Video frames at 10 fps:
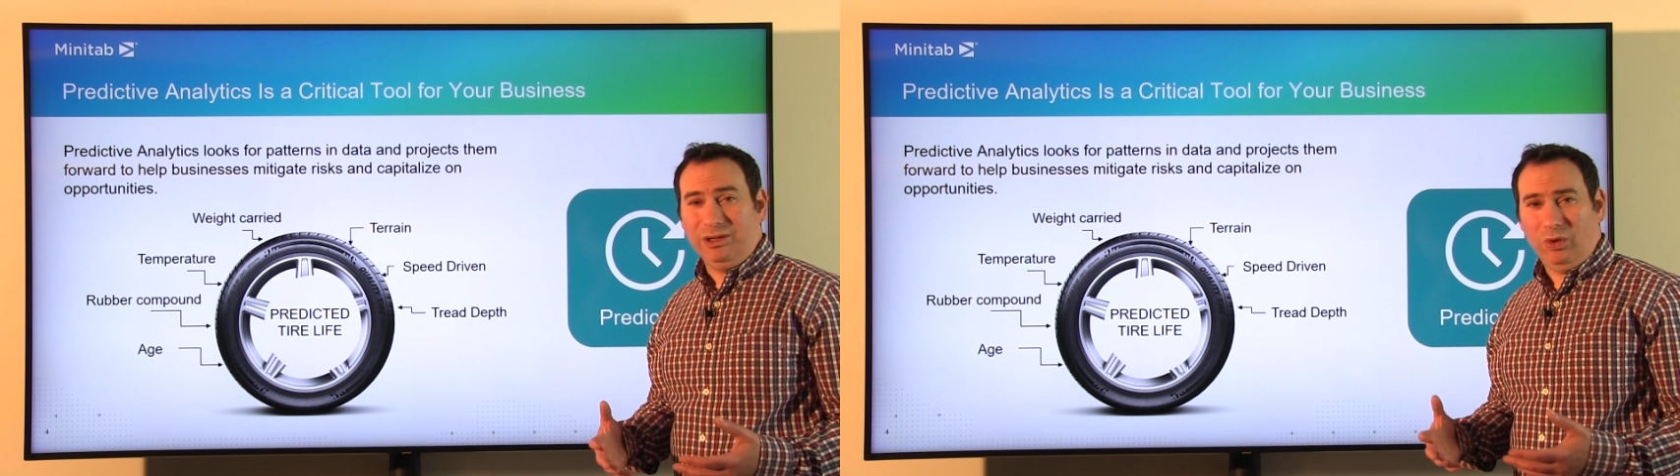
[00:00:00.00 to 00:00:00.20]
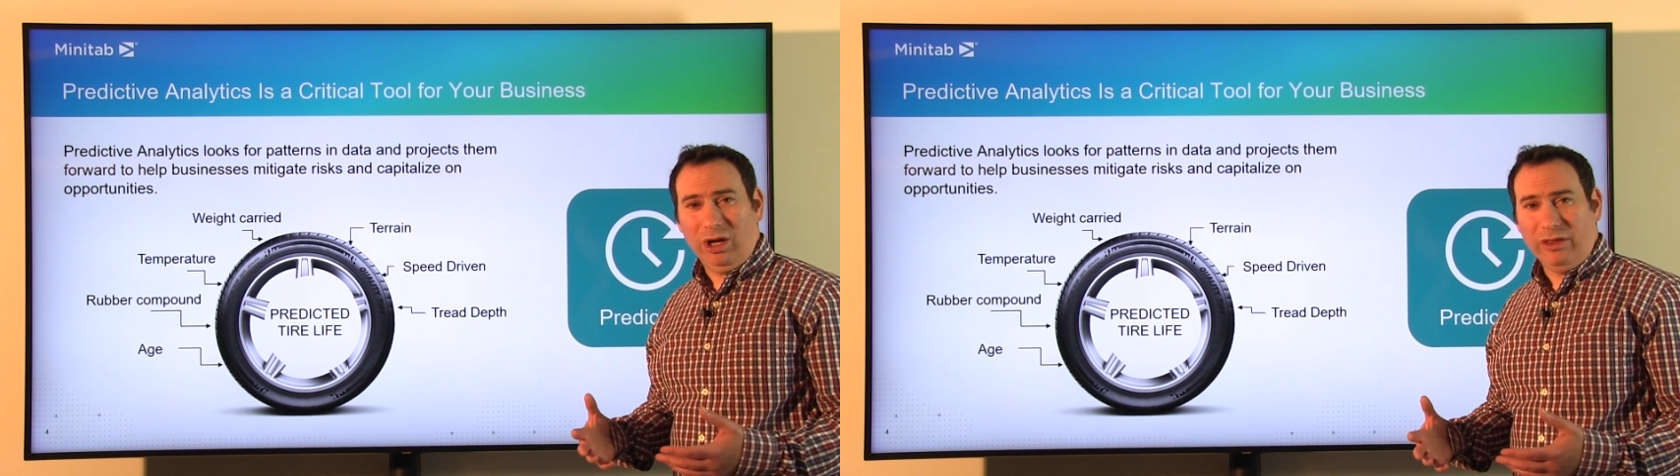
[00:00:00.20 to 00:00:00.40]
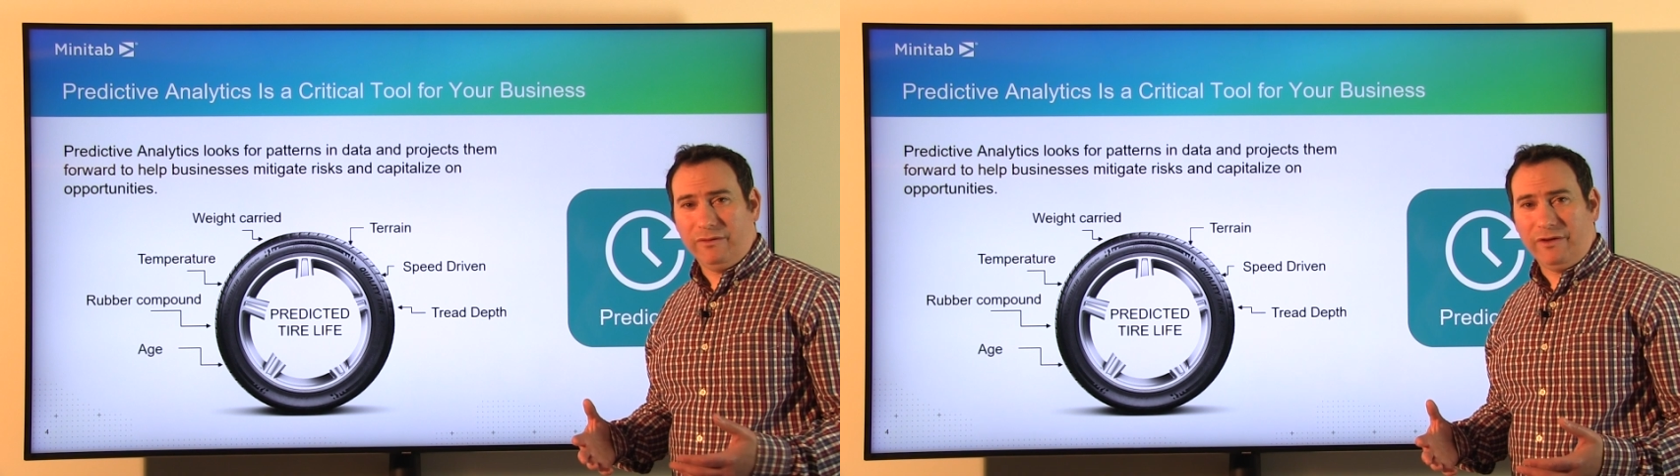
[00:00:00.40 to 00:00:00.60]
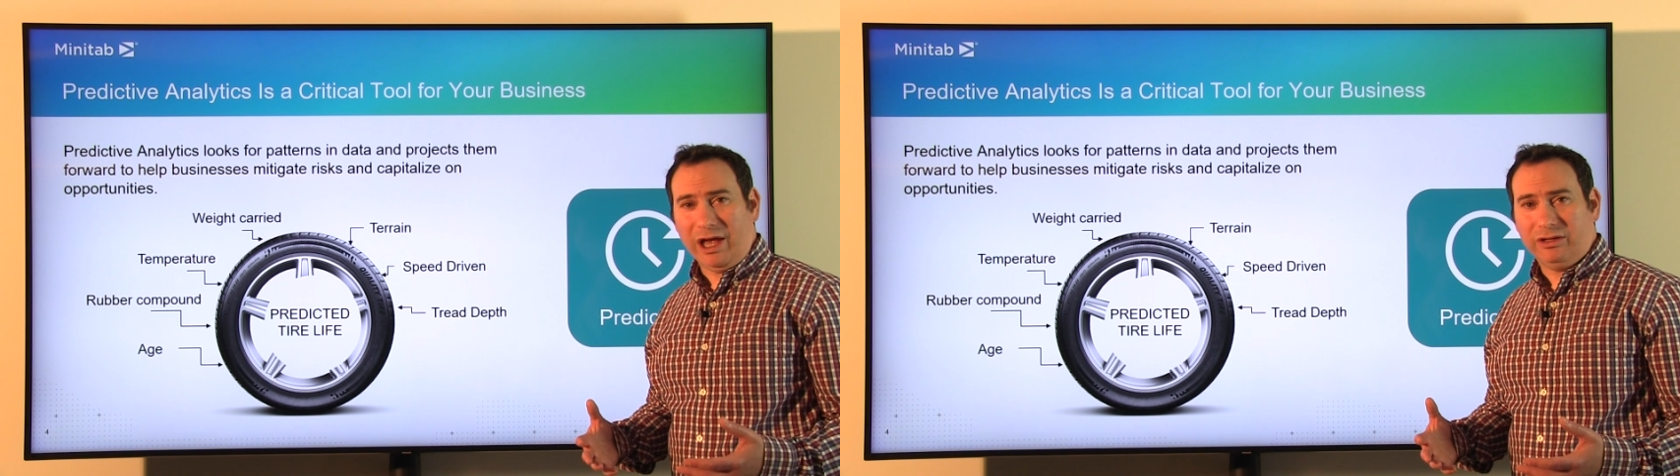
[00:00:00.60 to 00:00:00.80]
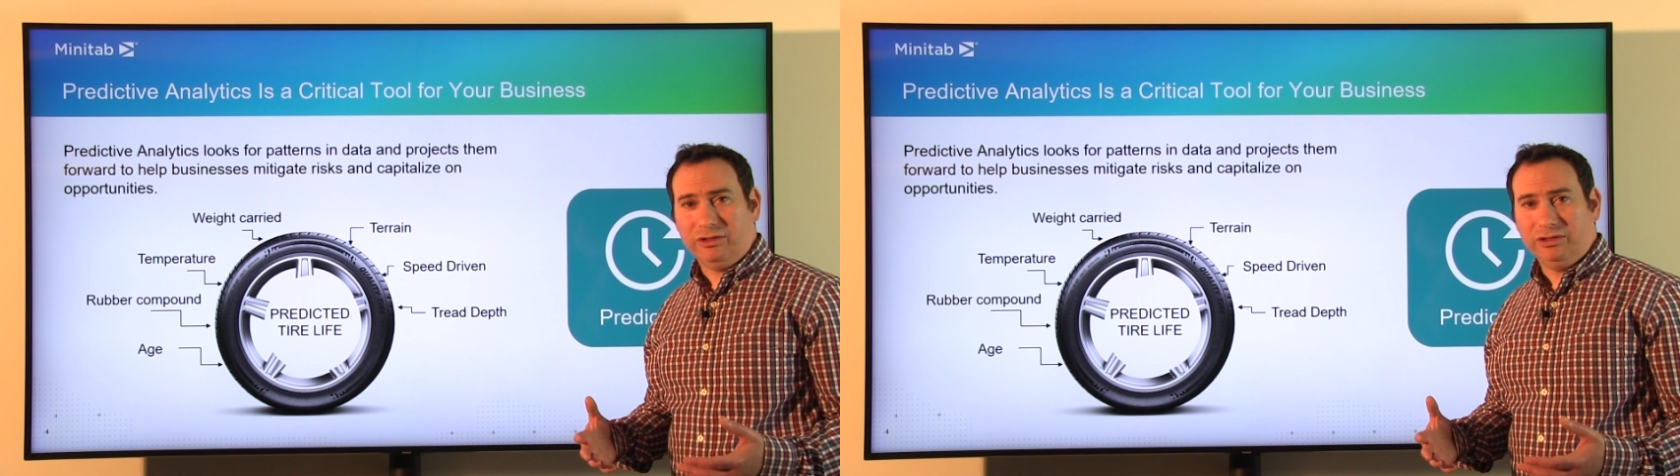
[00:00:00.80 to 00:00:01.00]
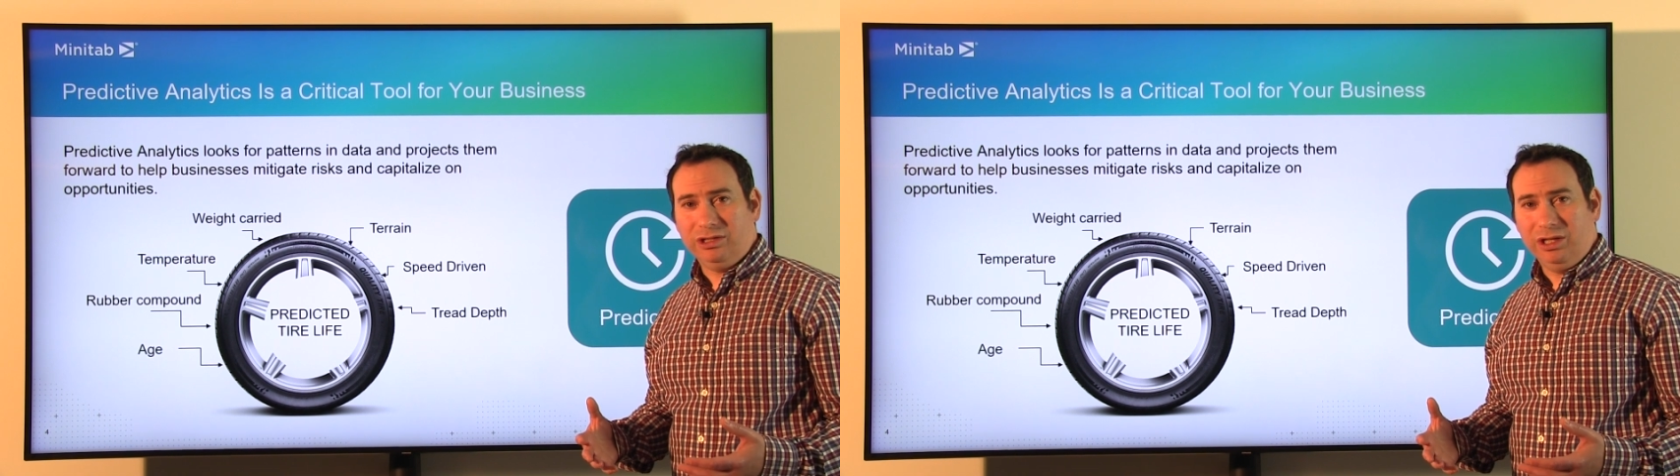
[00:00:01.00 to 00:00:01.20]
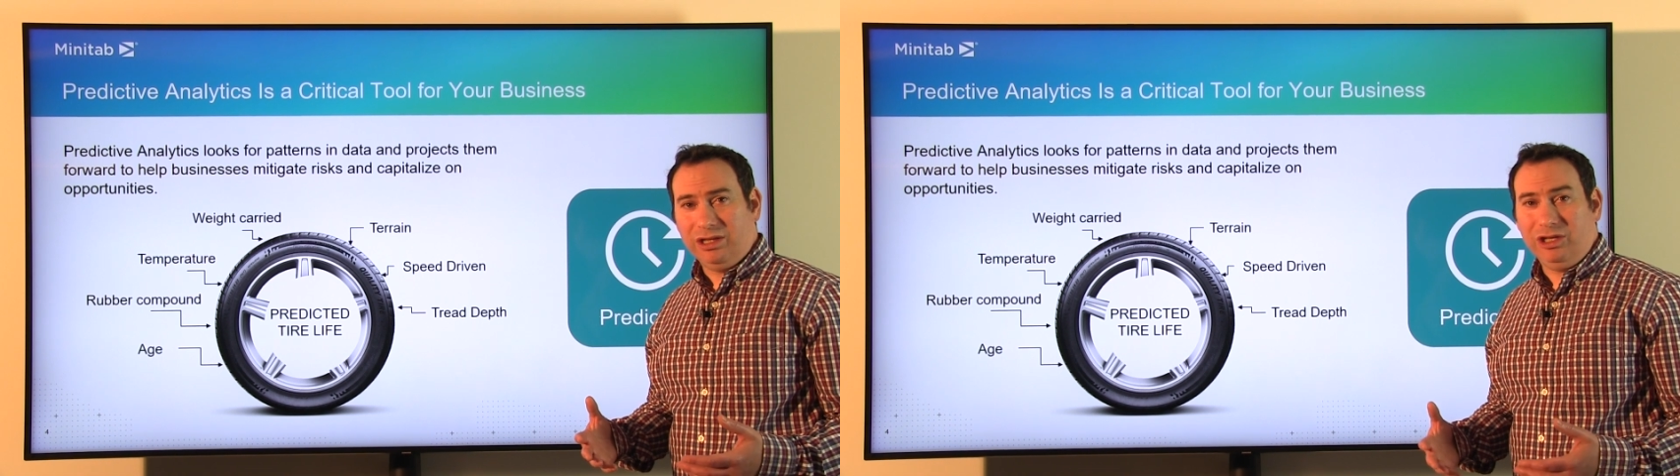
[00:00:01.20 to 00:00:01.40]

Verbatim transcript: what other factors that